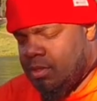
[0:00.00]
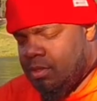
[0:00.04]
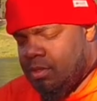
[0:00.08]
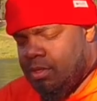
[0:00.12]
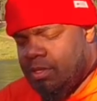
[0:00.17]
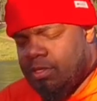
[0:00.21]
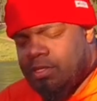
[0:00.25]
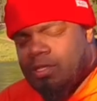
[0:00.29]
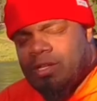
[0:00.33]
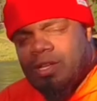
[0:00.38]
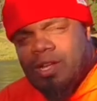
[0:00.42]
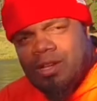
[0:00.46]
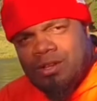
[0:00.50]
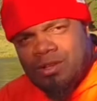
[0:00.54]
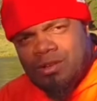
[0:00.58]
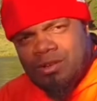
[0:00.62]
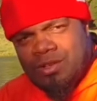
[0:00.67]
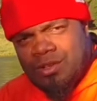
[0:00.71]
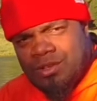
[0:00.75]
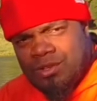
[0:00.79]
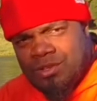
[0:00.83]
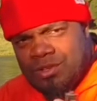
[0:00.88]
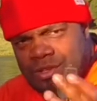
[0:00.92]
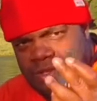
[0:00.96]
I said I
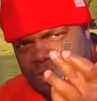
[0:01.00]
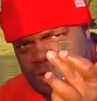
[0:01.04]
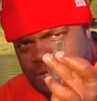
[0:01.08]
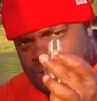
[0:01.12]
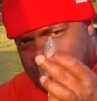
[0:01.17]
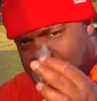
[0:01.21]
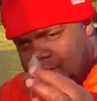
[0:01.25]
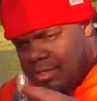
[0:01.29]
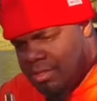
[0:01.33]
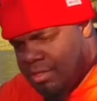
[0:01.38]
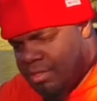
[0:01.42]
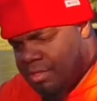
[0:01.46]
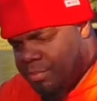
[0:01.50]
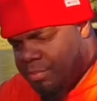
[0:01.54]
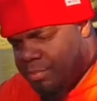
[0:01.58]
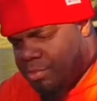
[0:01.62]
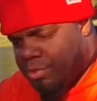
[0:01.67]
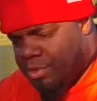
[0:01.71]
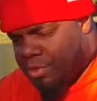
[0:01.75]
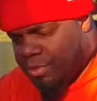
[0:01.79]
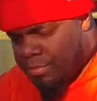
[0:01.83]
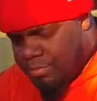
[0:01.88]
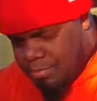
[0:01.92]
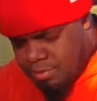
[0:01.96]
don't use the
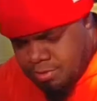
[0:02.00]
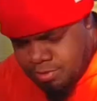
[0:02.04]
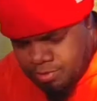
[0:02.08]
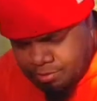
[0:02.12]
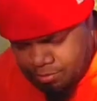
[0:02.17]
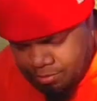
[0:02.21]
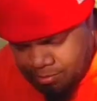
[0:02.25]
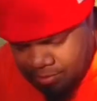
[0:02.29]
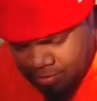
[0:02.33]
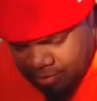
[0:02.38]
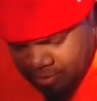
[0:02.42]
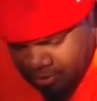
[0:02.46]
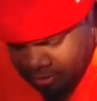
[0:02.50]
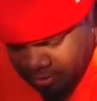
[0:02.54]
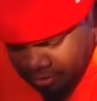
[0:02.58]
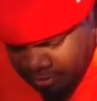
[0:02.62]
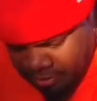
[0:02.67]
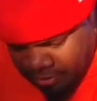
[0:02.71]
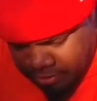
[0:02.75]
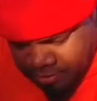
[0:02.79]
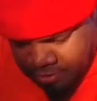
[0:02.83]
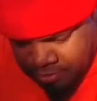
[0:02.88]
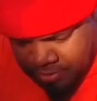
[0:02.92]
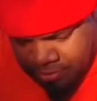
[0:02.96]
sport, but
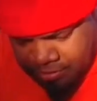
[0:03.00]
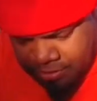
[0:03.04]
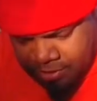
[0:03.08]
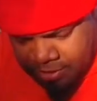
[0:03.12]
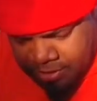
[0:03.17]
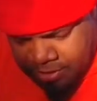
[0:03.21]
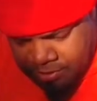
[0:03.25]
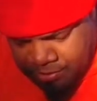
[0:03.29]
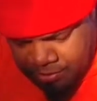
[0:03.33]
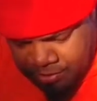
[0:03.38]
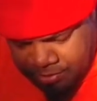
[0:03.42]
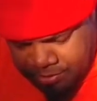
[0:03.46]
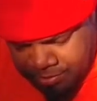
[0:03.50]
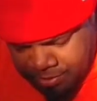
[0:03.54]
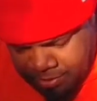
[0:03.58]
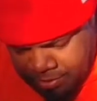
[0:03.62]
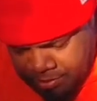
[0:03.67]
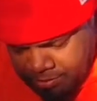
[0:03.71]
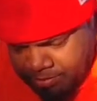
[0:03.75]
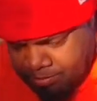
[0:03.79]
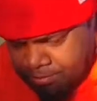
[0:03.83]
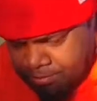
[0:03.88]
I still take it with me.